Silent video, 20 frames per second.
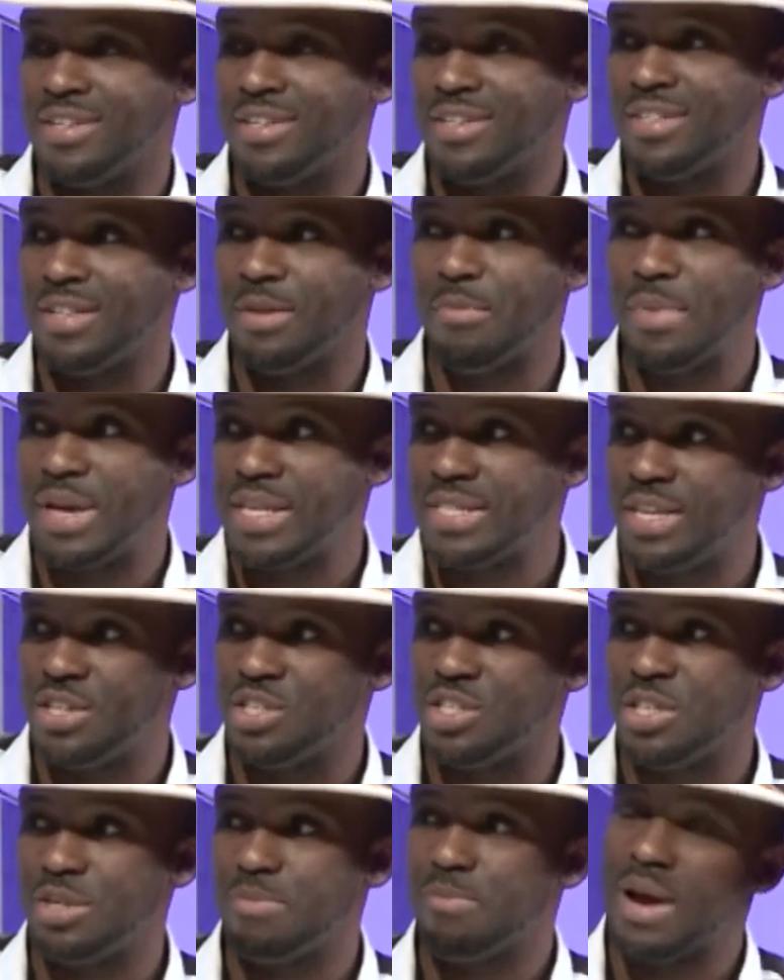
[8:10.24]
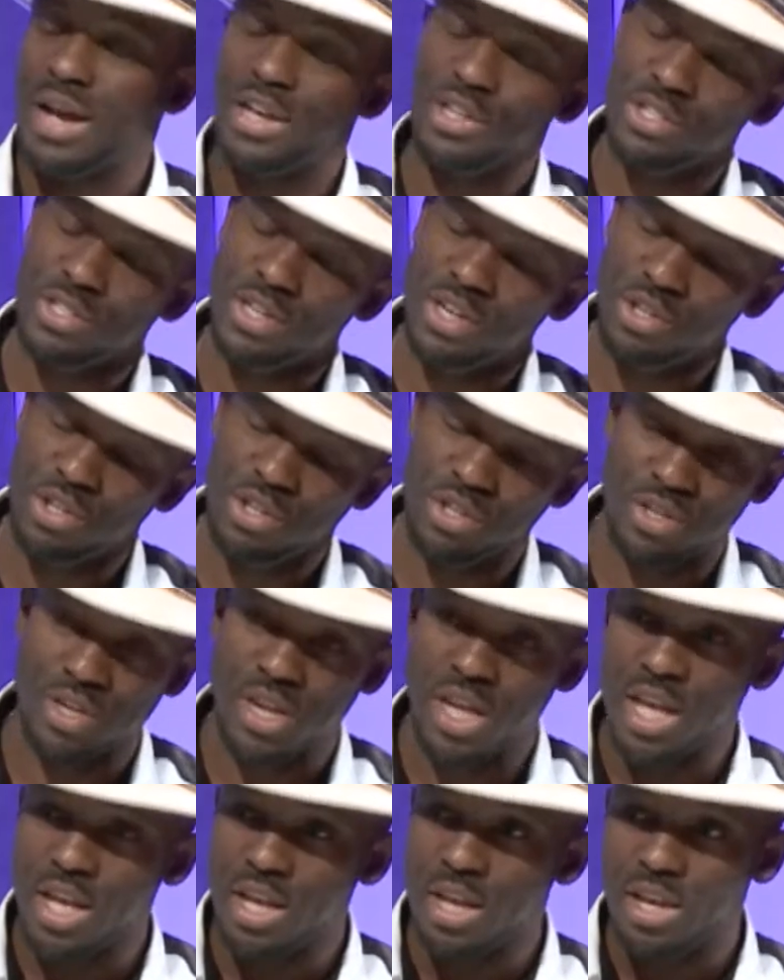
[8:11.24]
the message in imagination.
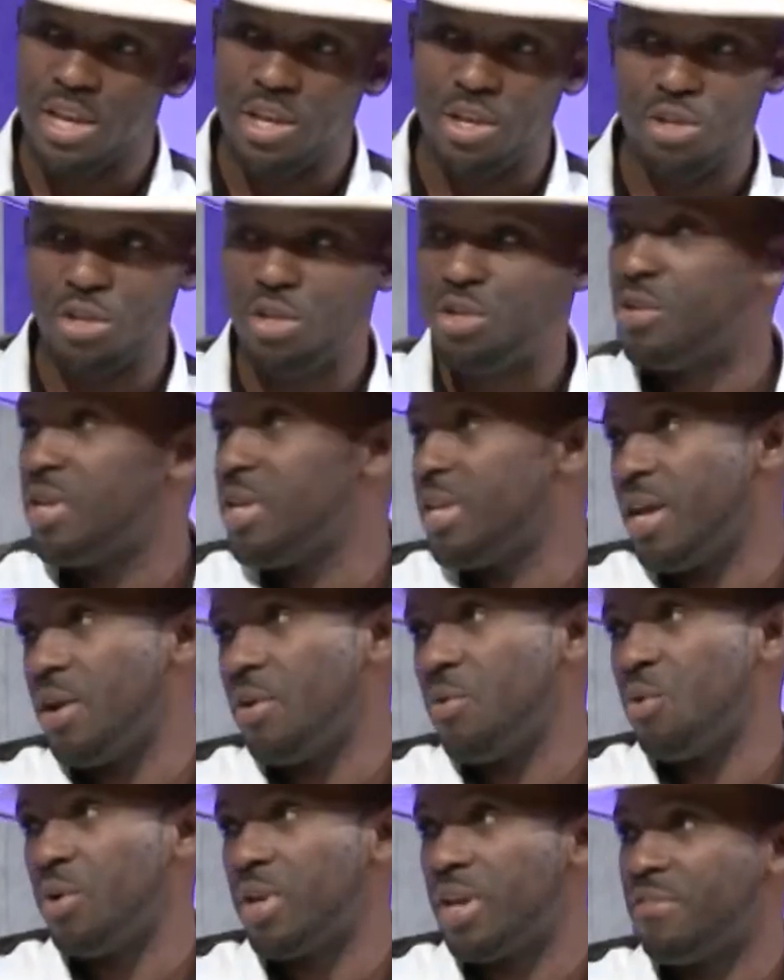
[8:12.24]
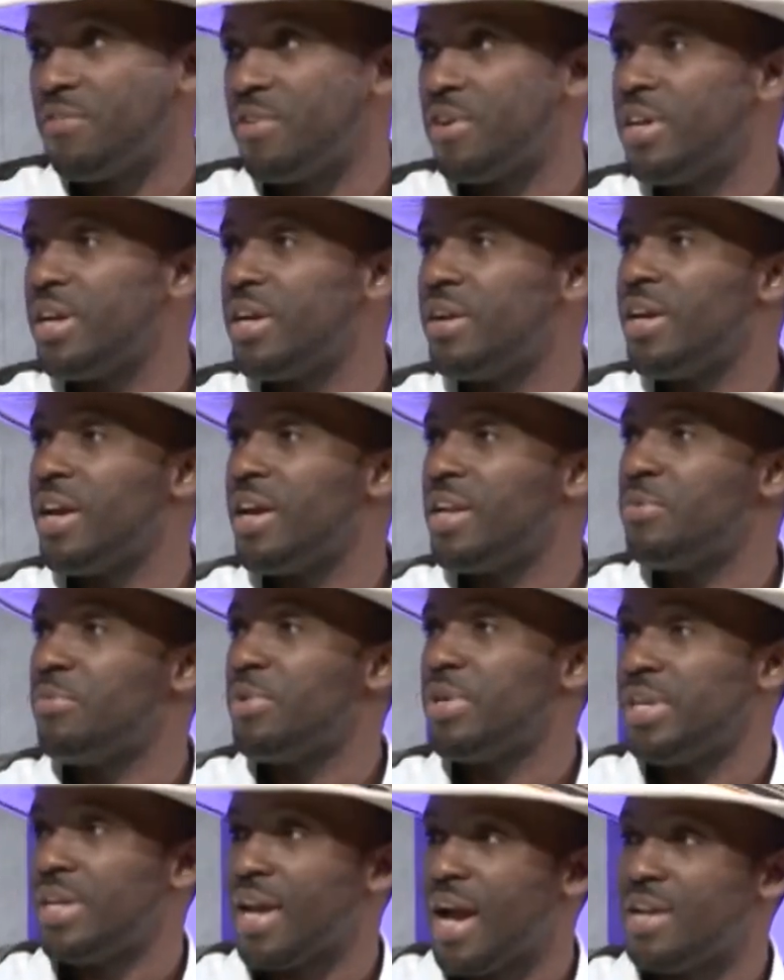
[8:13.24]
You're not looking at whatever
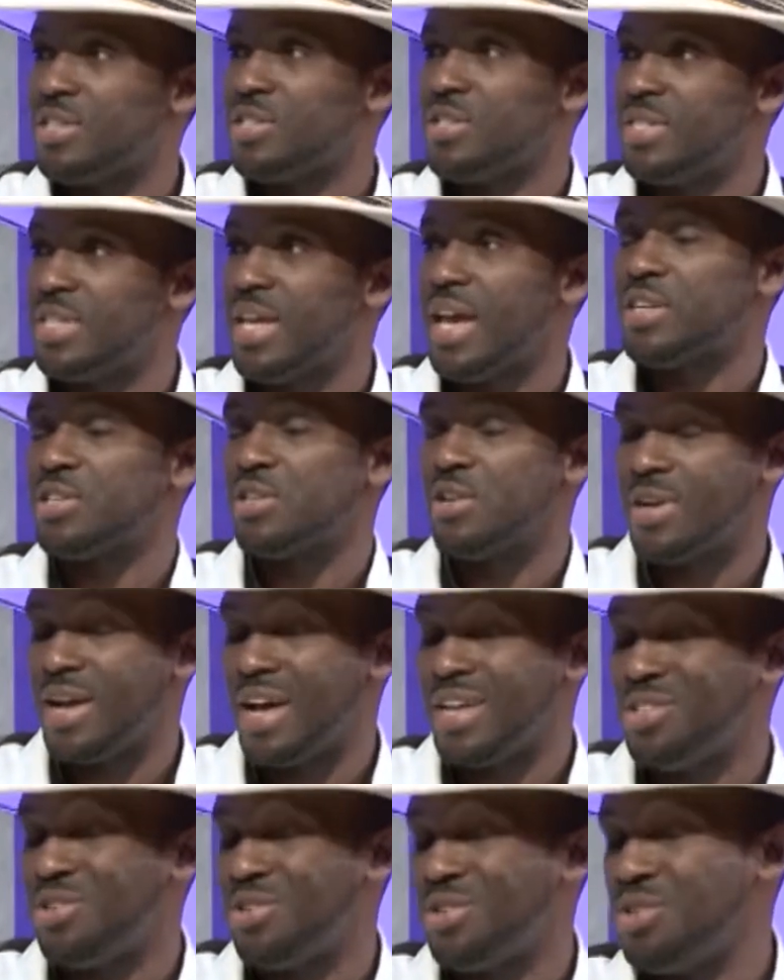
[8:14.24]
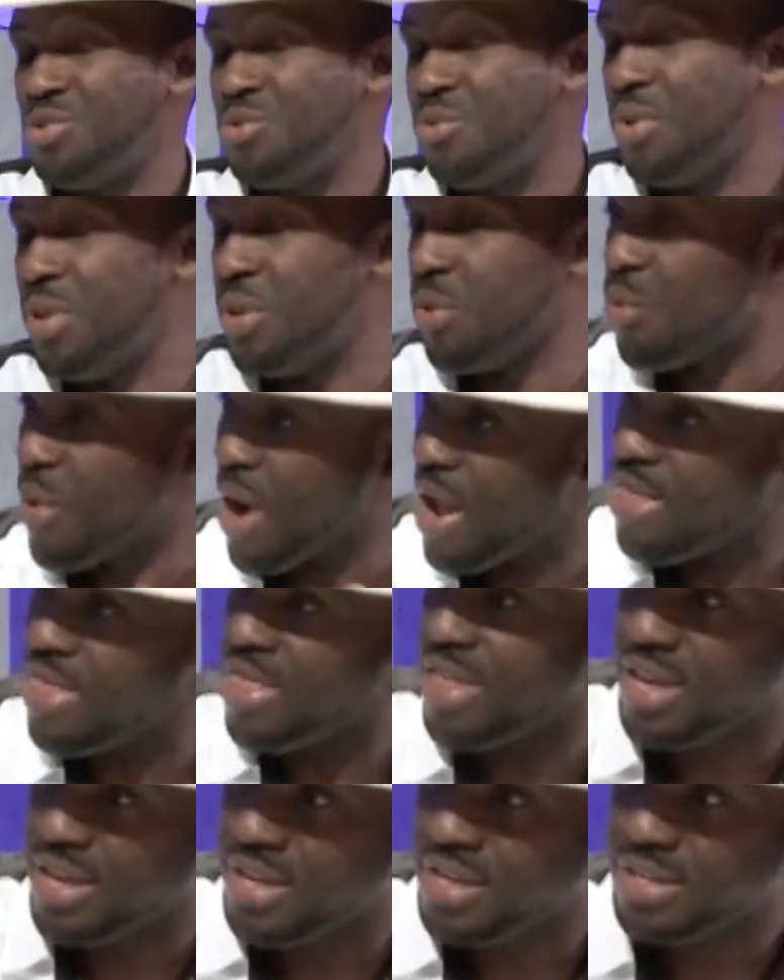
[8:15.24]
anybody has to say. As long as you're doing the right
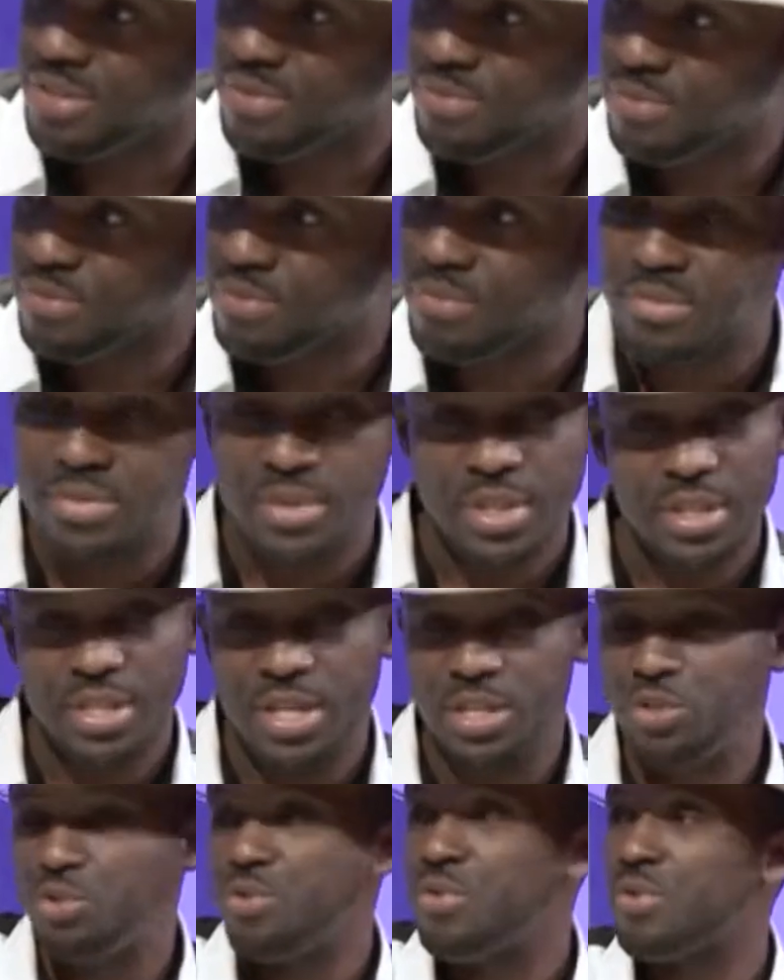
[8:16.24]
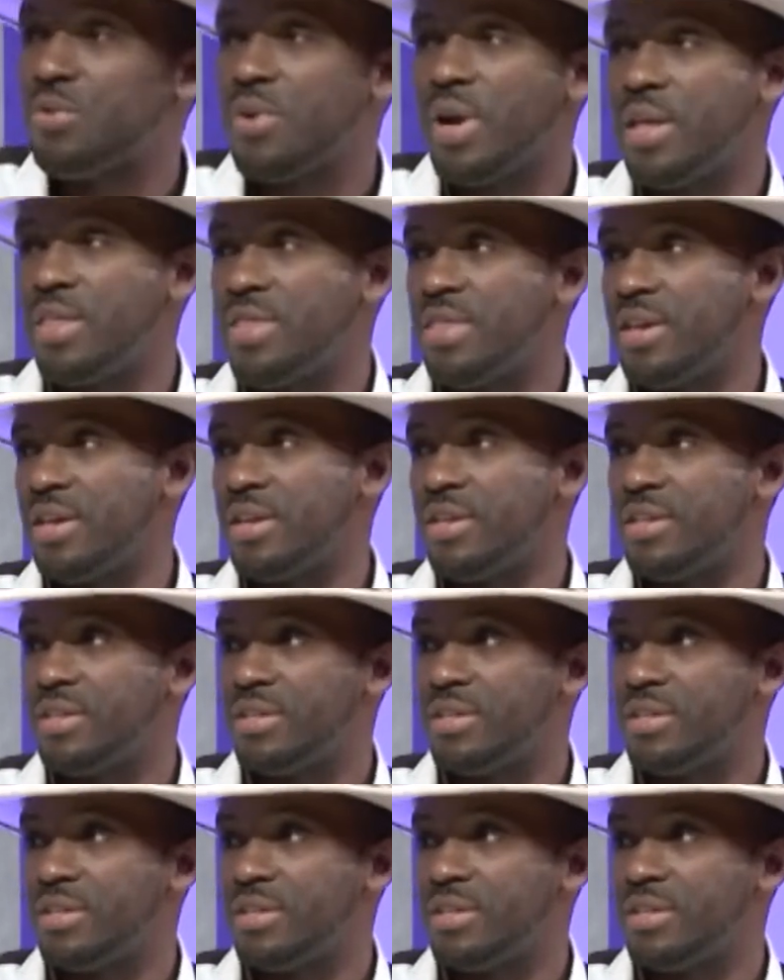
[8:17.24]
thing, then do the right thing.